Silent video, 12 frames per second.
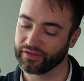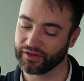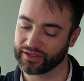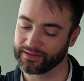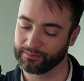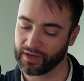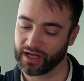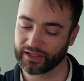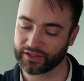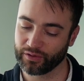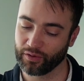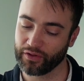there's a
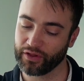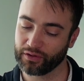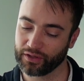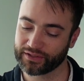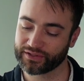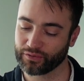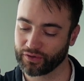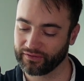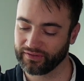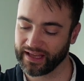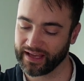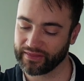molecule that looks sort
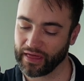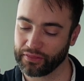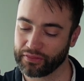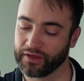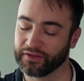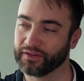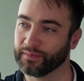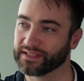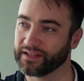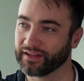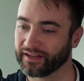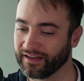of like that thing that
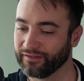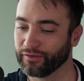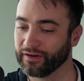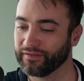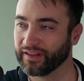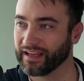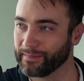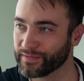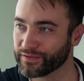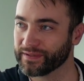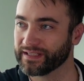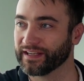was on the cover of the
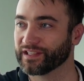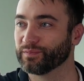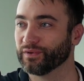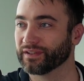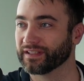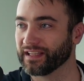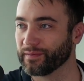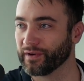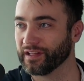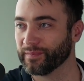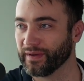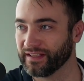chemistry textbook that they
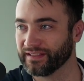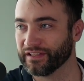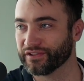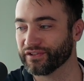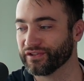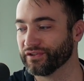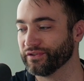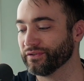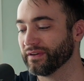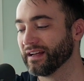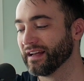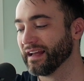barely paid attention to.